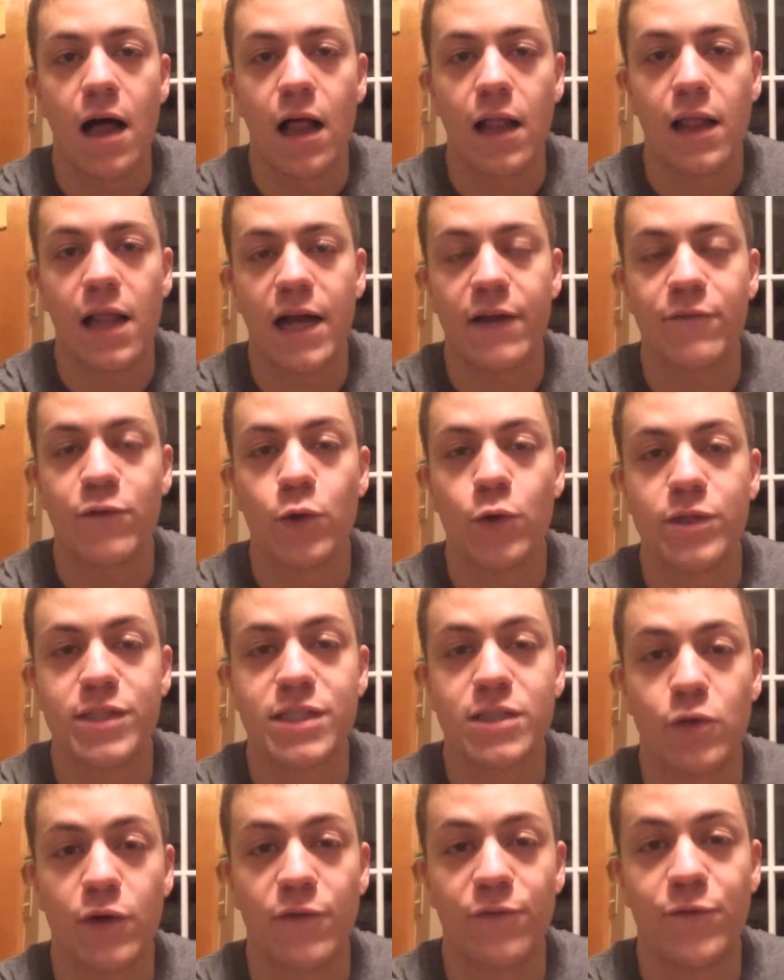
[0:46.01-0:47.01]
a lot of you are
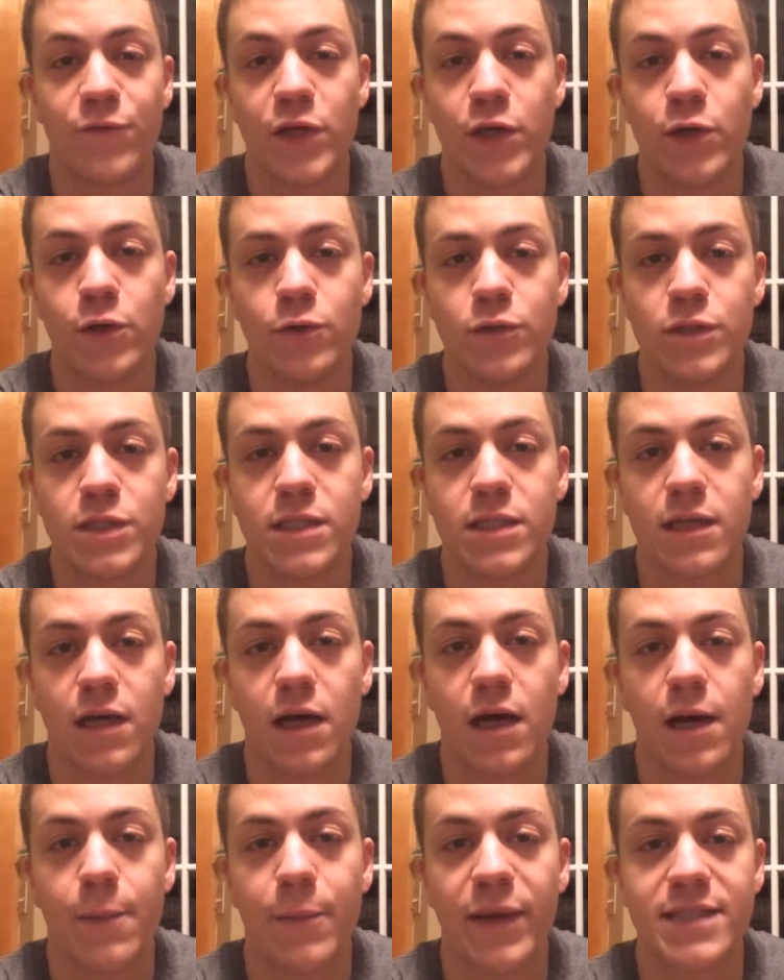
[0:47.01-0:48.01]
still confused
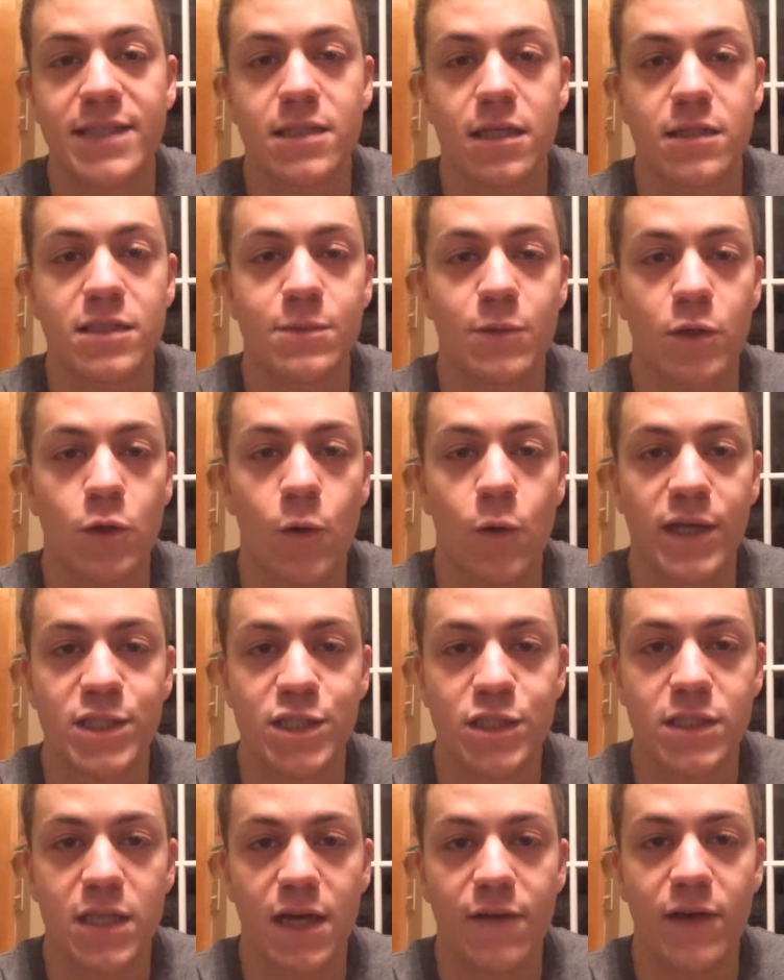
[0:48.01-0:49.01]
uh, based on some of the
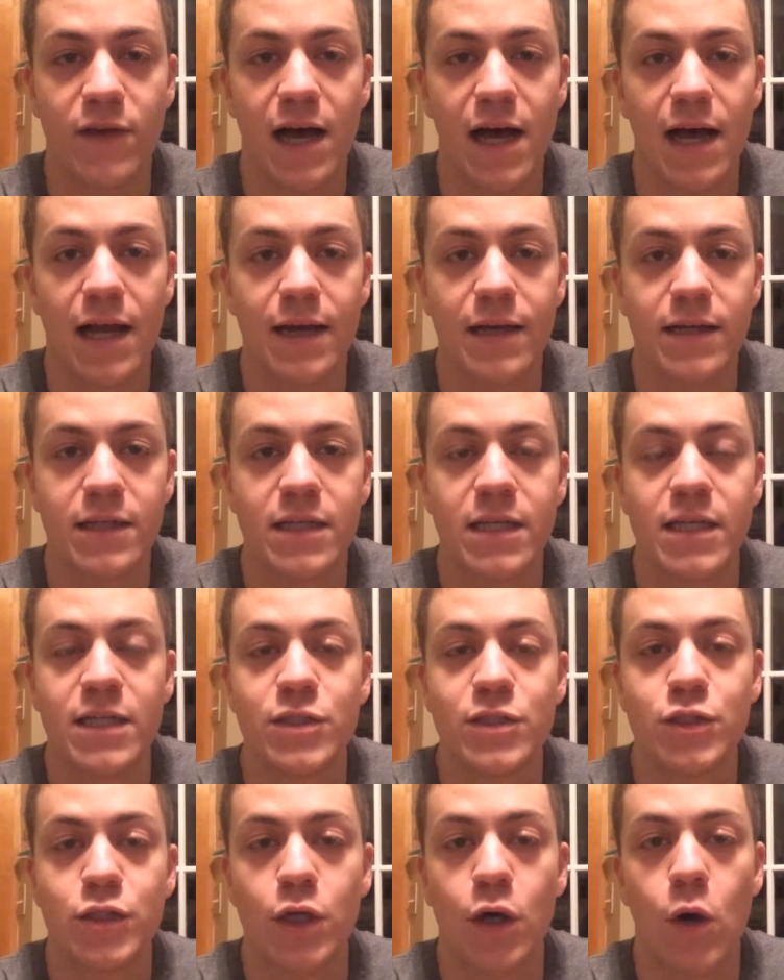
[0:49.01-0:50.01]
questions I've gotten.
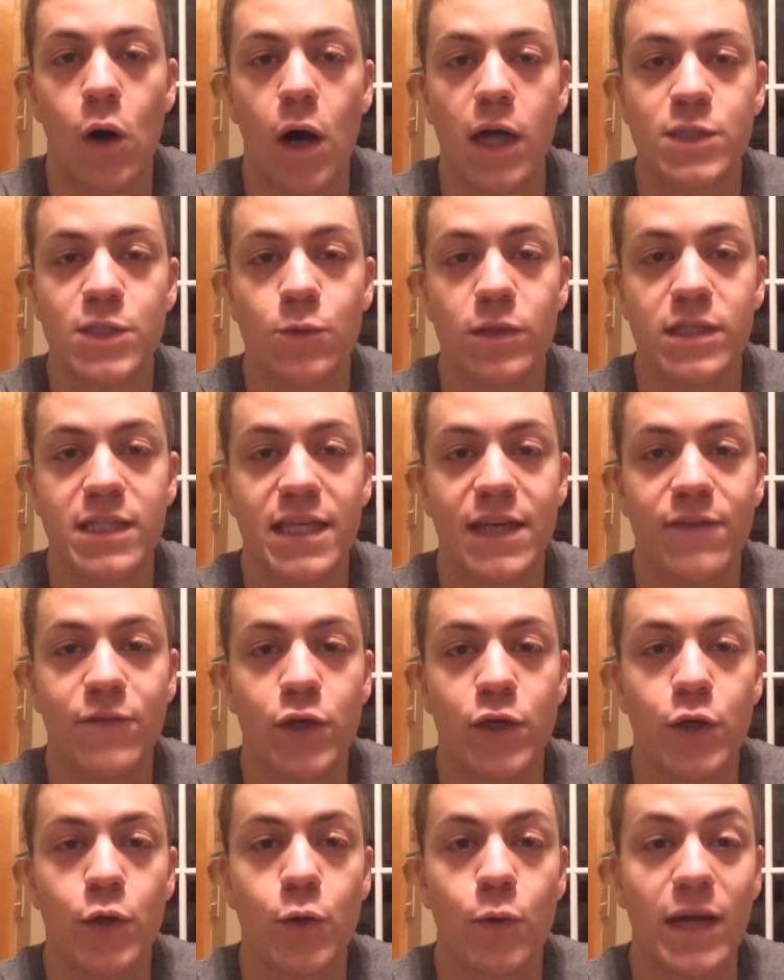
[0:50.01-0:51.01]
So I just wanted to give
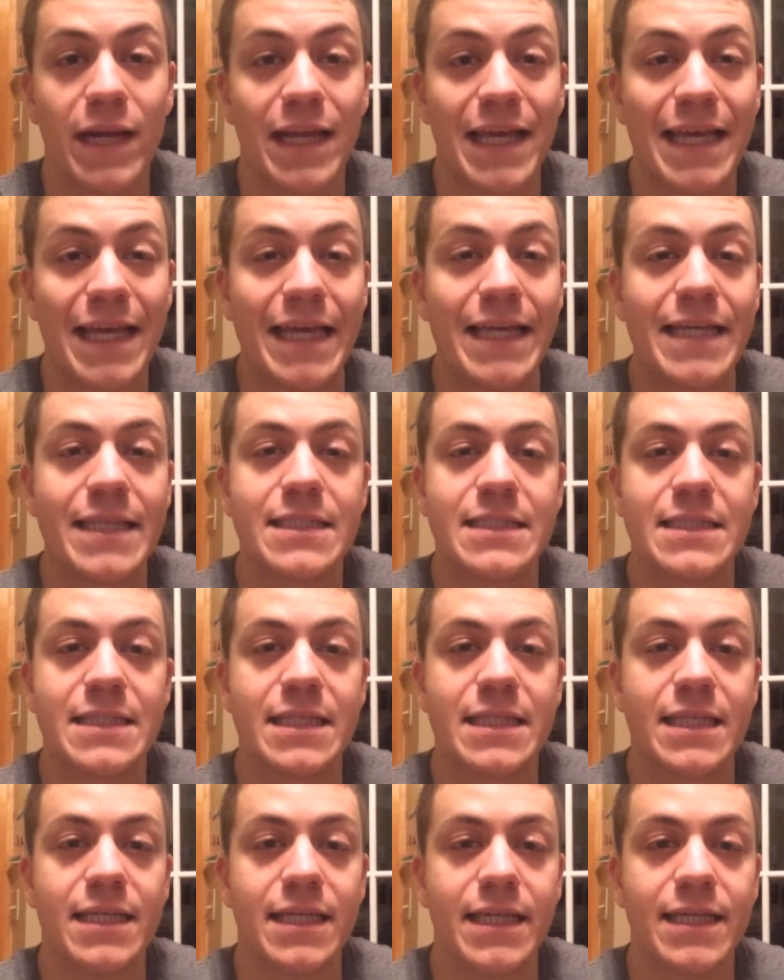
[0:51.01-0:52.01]
you an
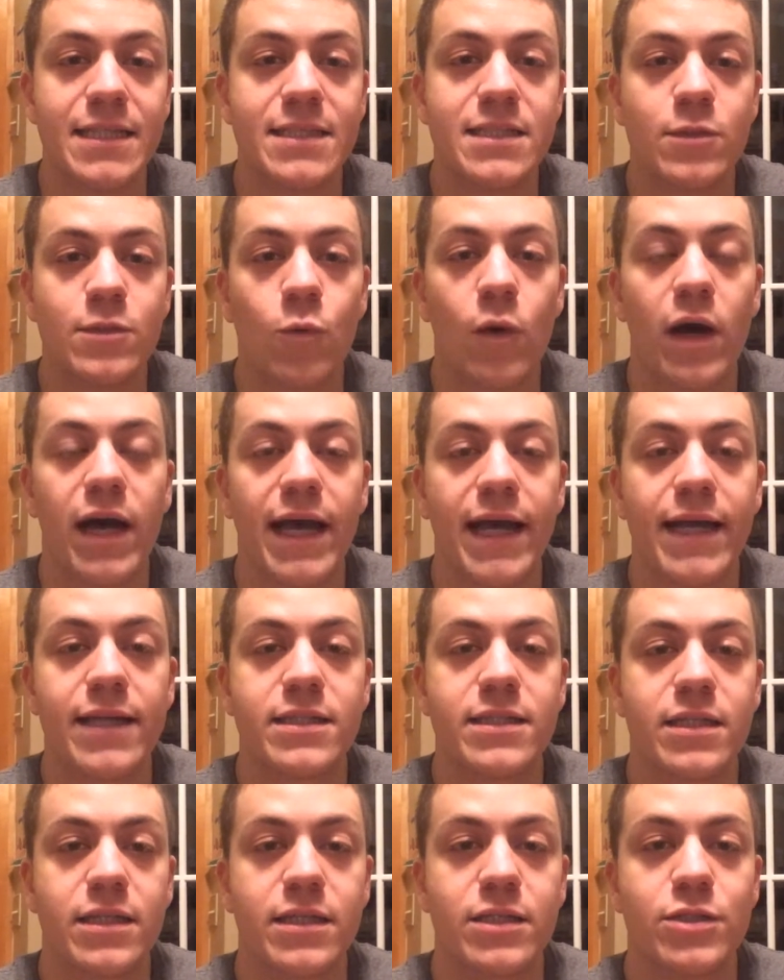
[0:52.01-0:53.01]
easy, easy way
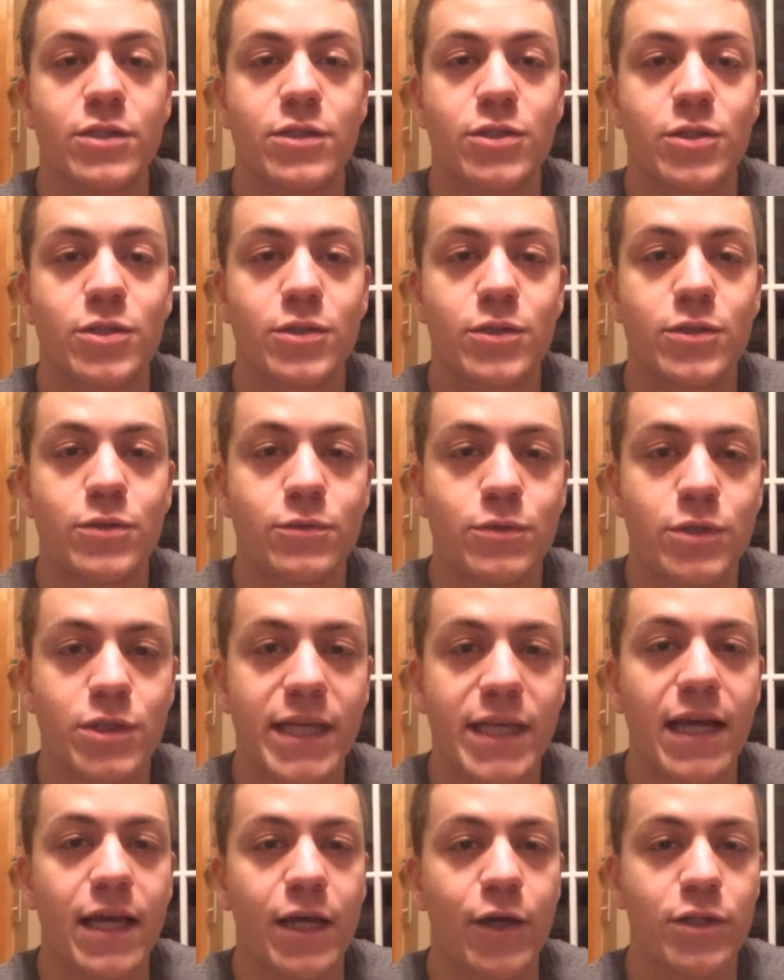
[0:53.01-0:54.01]
to
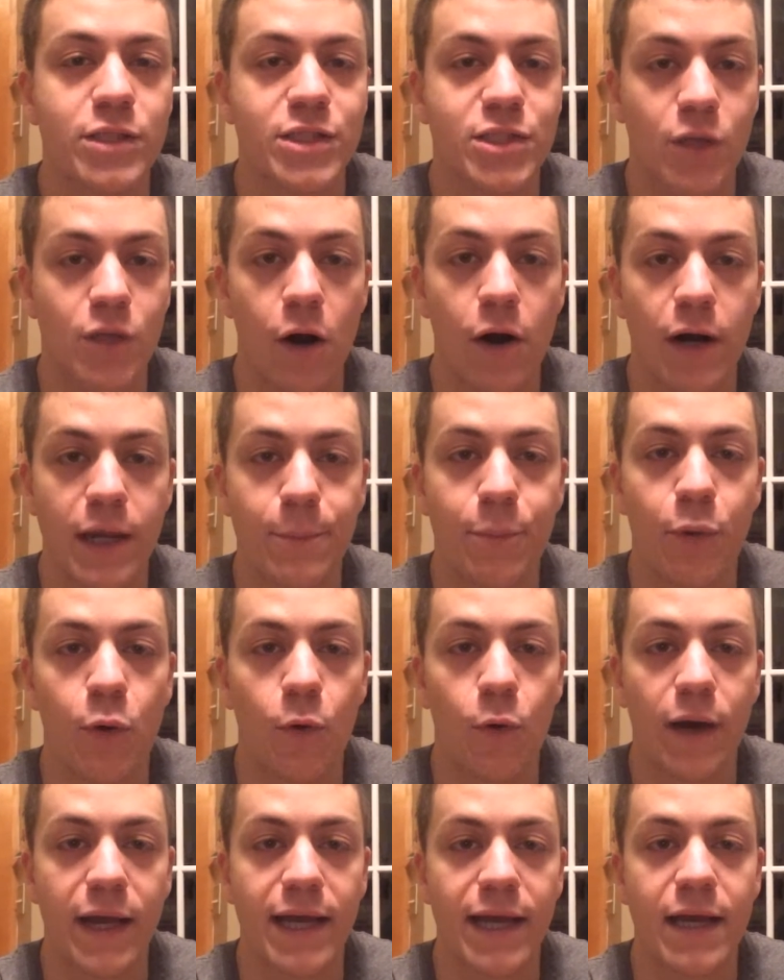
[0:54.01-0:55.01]
get a good starting
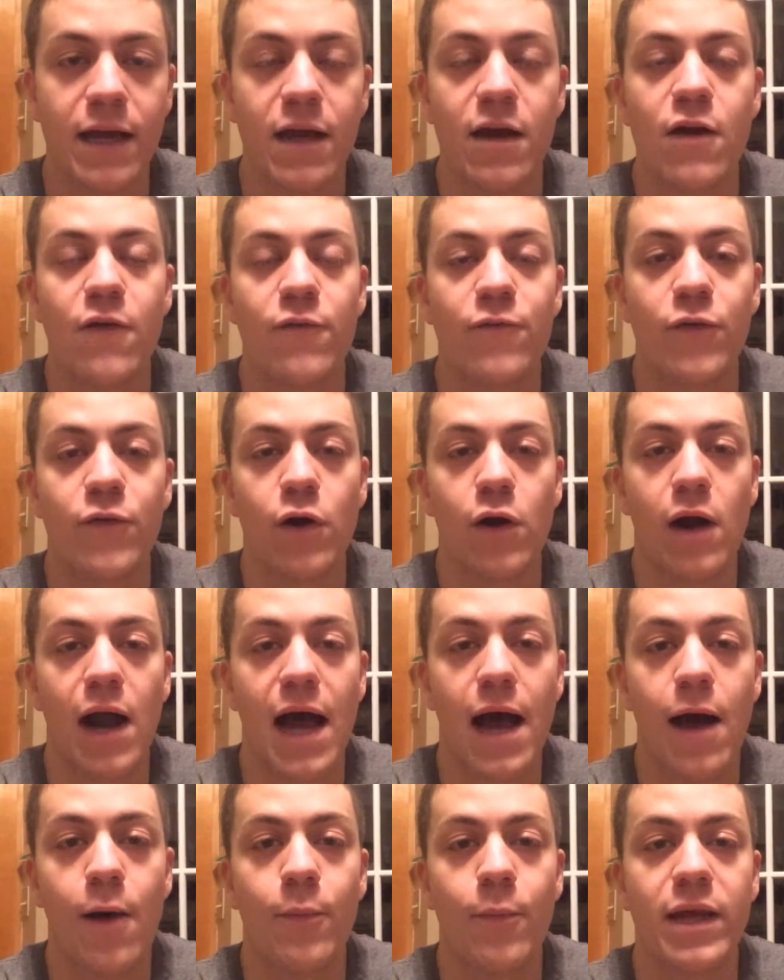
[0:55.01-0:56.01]
point for
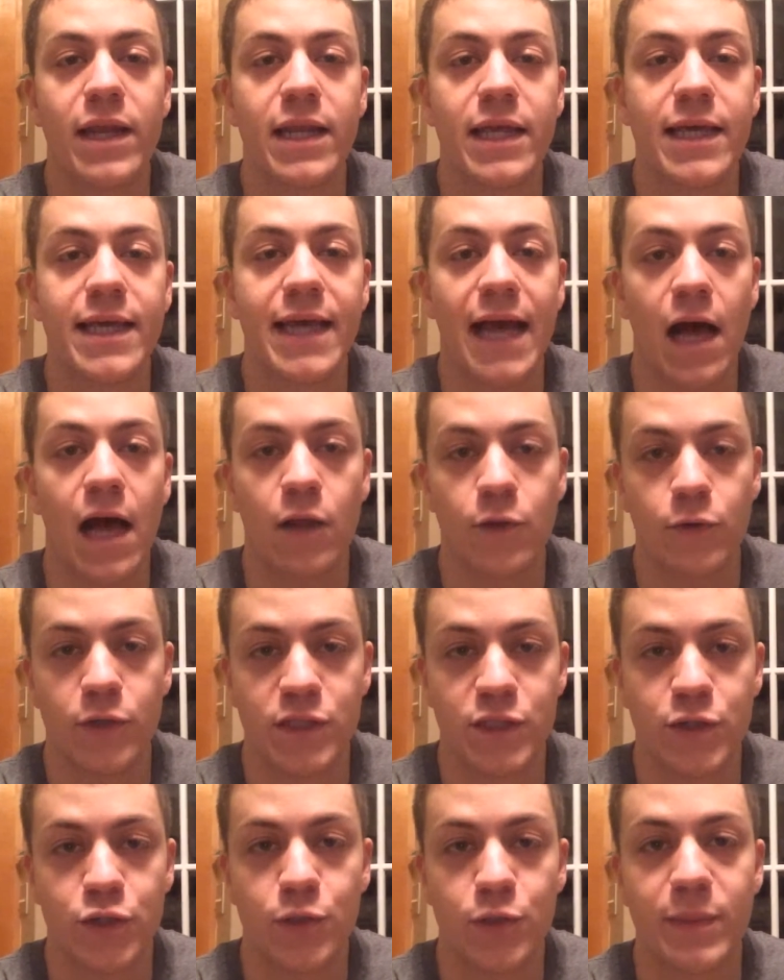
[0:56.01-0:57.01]
how many
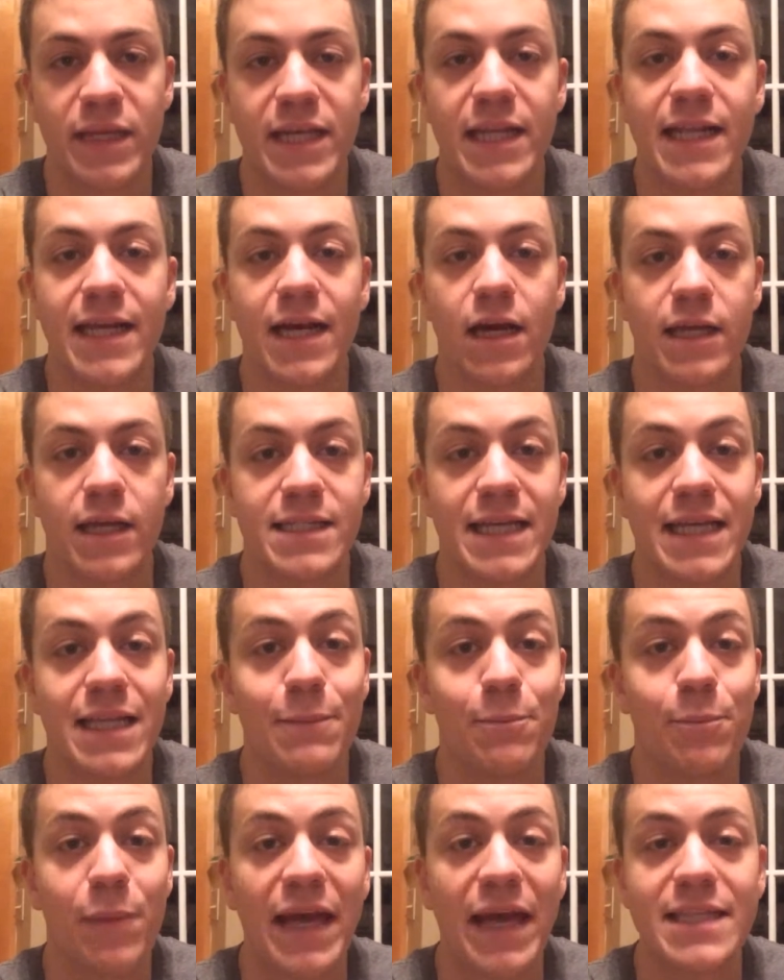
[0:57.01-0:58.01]
calories you should be eating on a
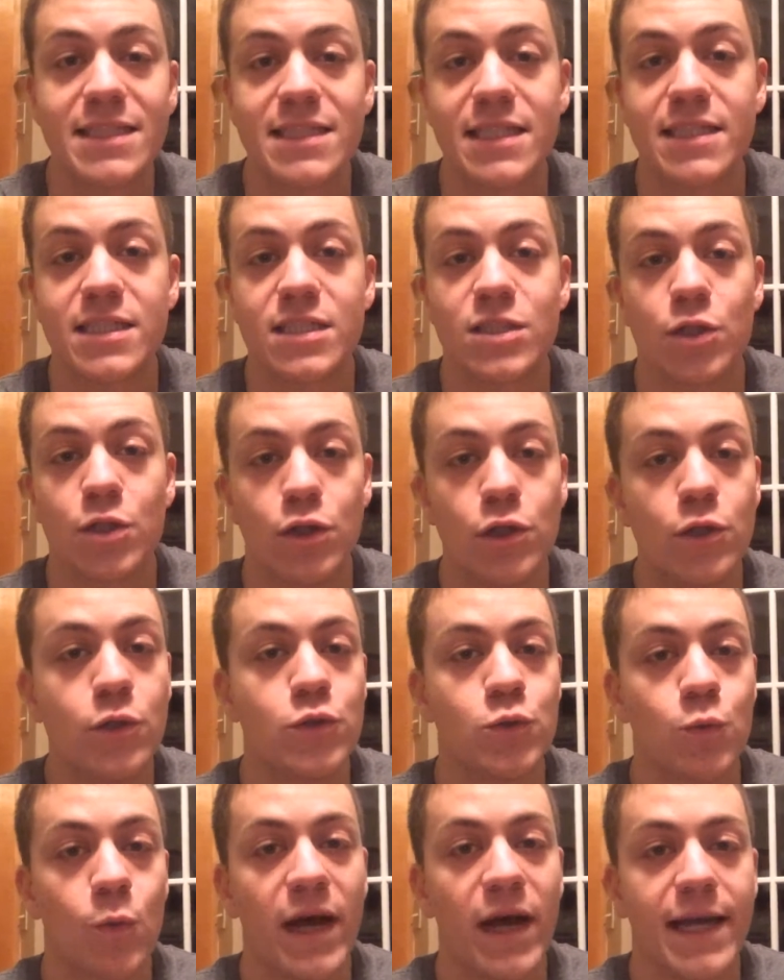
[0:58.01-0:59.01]
daily basis to
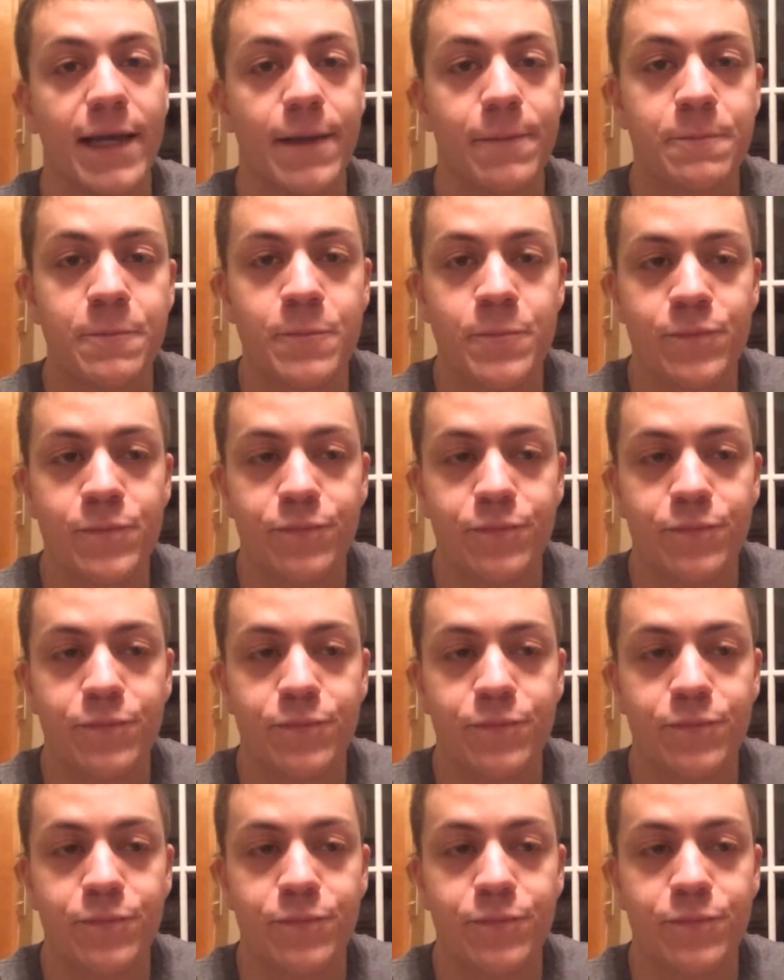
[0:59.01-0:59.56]
lose weight.